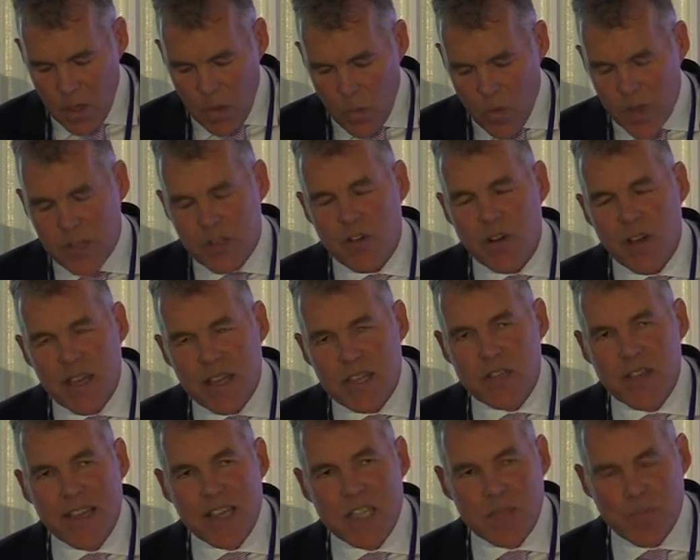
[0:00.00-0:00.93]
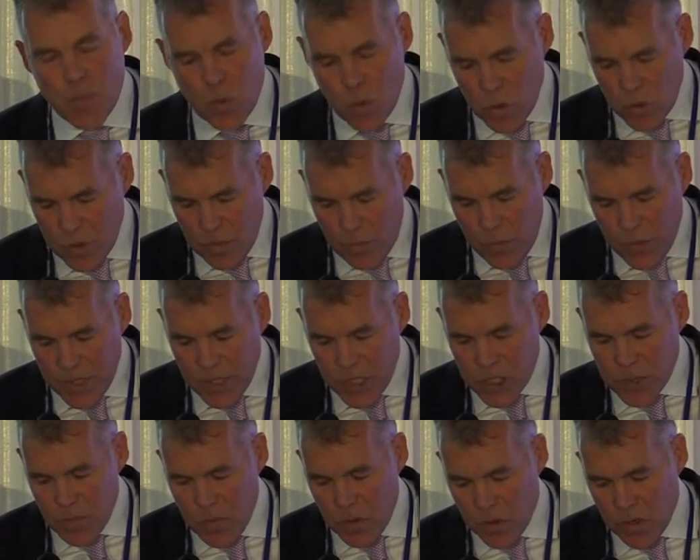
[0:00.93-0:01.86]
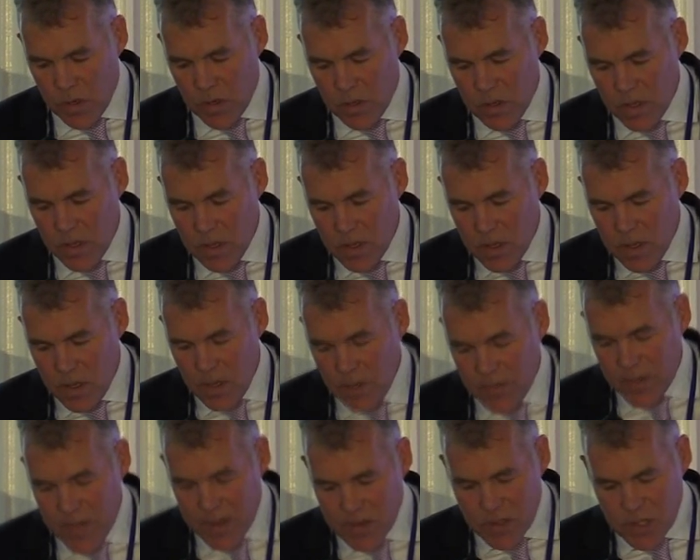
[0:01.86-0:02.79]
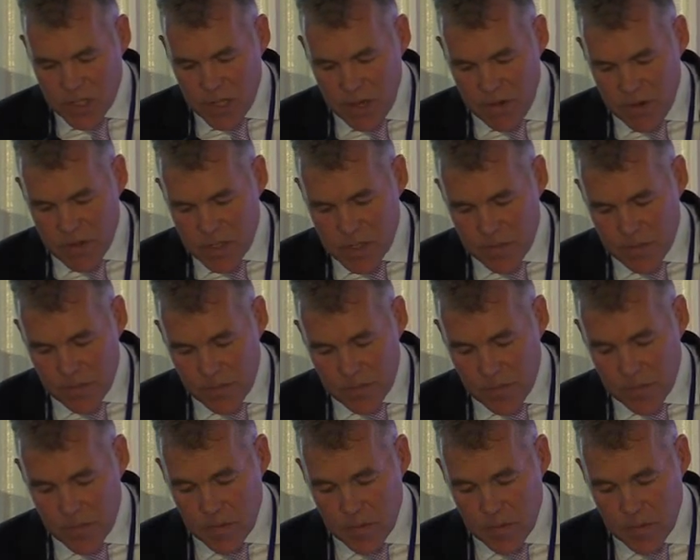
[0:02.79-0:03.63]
We're trying to export the British model of counterterrorism,